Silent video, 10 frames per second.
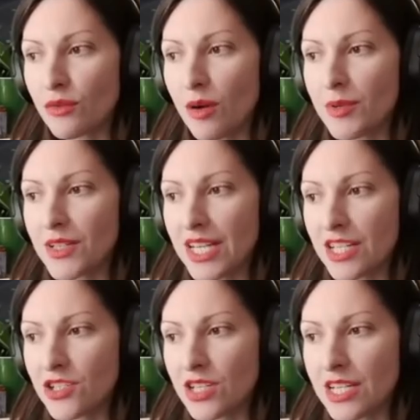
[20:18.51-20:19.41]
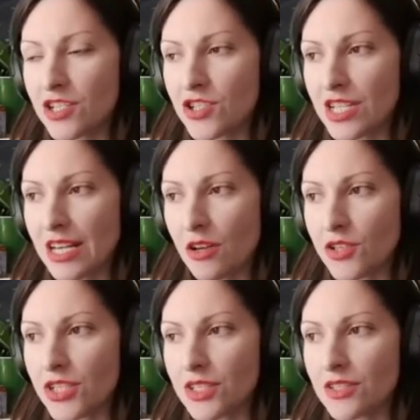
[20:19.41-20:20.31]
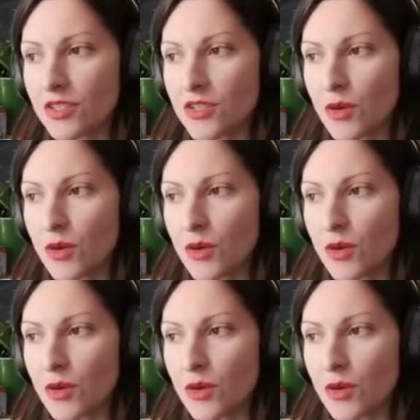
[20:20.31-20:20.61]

Robert Hinchley, genealogist.